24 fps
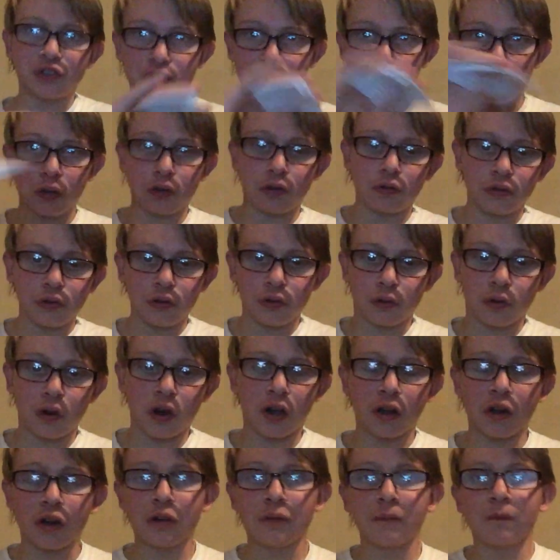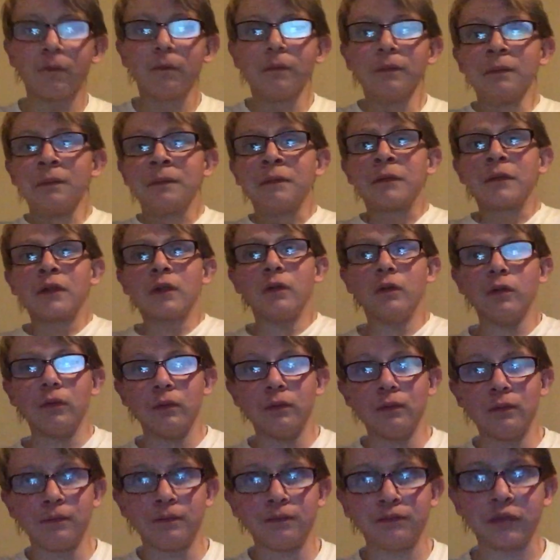You know who you are.
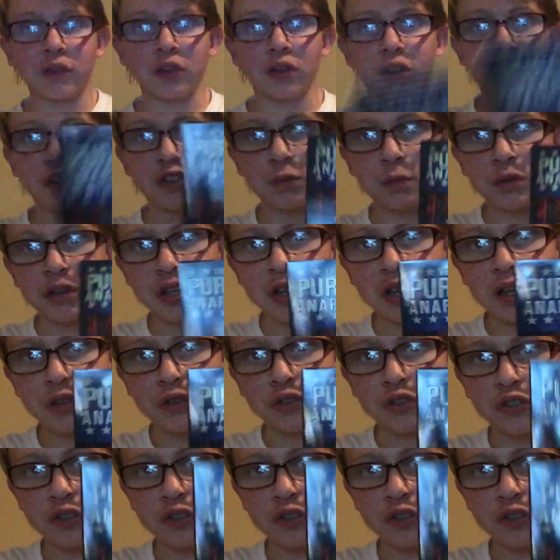And let's begin.